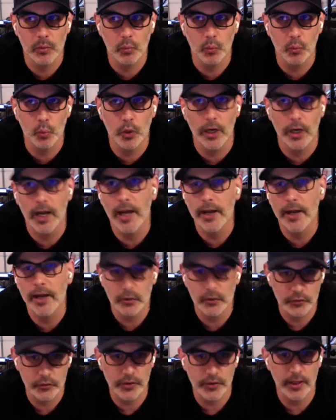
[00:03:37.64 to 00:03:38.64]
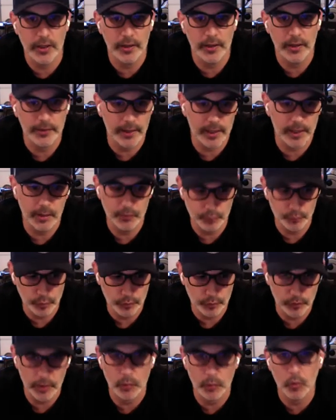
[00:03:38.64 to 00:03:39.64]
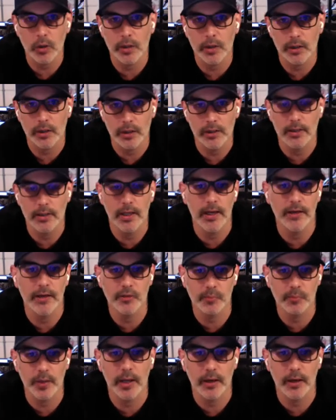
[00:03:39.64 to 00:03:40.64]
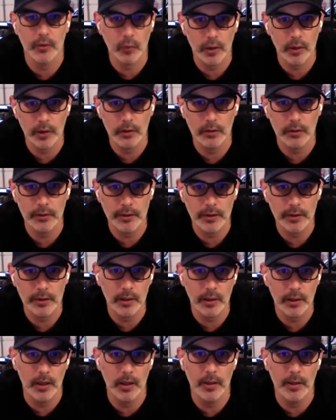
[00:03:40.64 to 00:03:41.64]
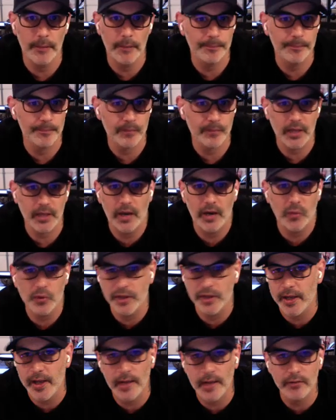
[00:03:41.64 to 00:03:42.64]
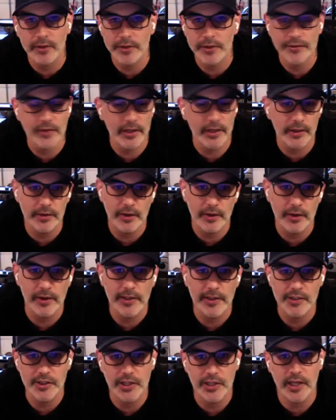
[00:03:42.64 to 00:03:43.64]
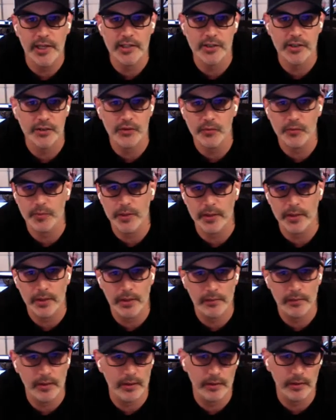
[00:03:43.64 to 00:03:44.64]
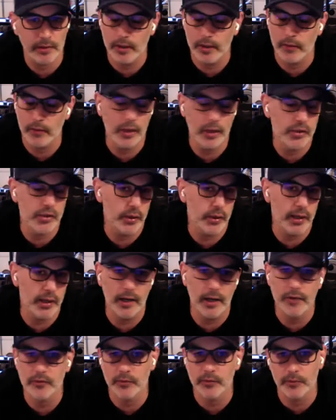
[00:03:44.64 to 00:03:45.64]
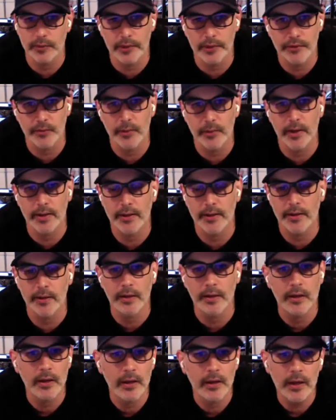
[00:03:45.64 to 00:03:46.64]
what I understand, because I come from a very working class background. I don't really have any secondary education to speak of. I graduated high school and that's about it.